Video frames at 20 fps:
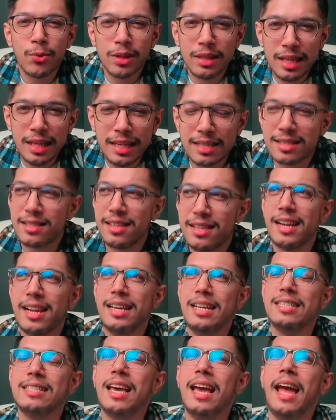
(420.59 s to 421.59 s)
a release
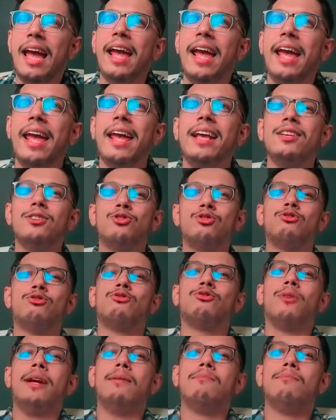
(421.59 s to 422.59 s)
that is a
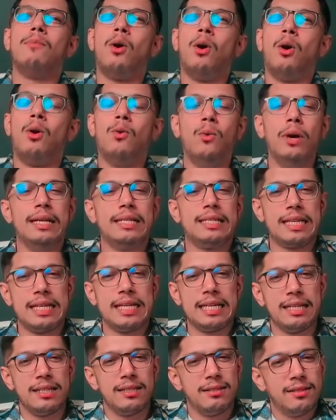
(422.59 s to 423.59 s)
straight malt
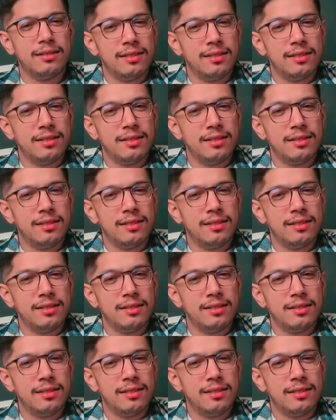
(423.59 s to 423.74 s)
whiskey?